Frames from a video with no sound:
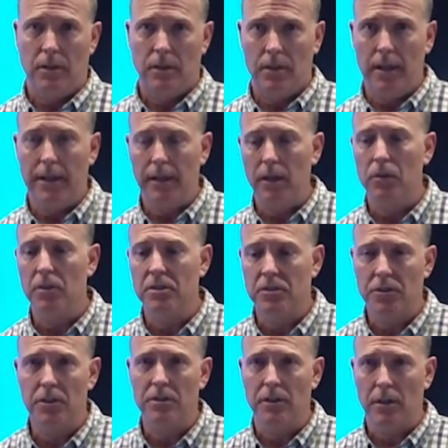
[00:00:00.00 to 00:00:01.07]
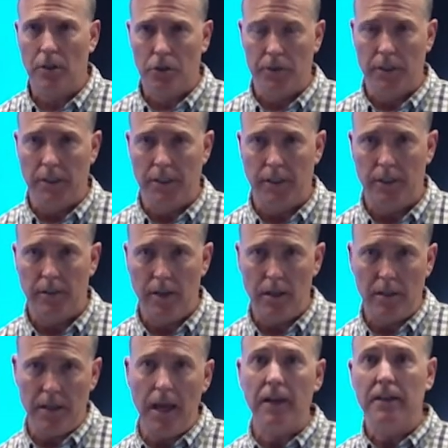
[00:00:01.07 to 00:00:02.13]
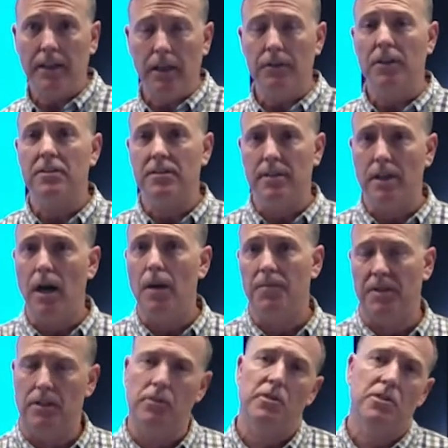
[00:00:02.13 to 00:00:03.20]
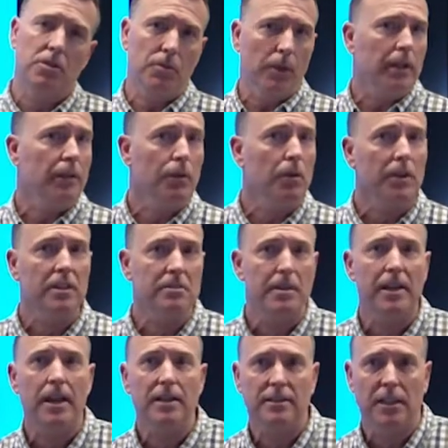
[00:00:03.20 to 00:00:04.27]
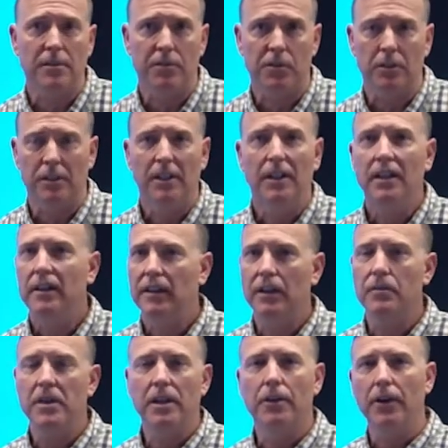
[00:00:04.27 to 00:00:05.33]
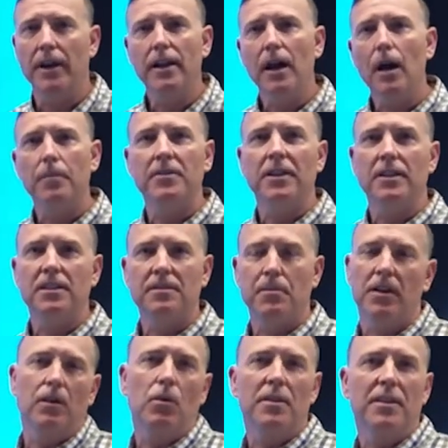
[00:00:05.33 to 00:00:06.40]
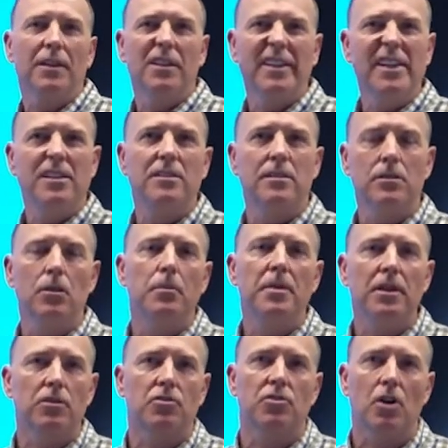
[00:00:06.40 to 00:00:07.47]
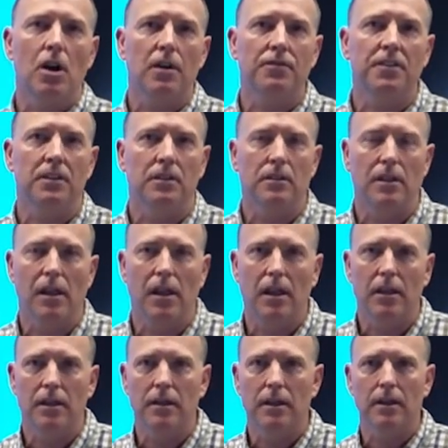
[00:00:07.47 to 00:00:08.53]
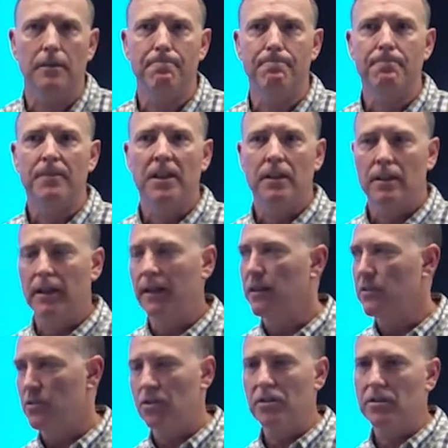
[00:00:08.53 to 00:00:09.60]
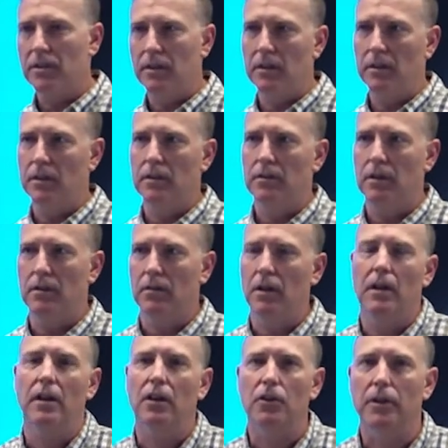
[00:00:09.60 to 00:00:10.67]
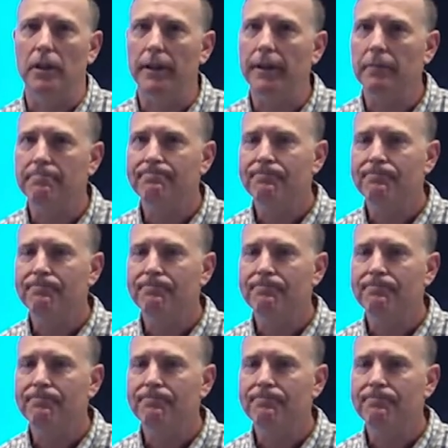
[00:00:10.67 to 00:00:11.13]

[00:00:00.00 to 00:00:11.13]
like it was just an acrylic, and yet give us the optics, which is what everyone has been asking for. Give me great optics, but I want the lens to appear soft and like it's just an acrylic.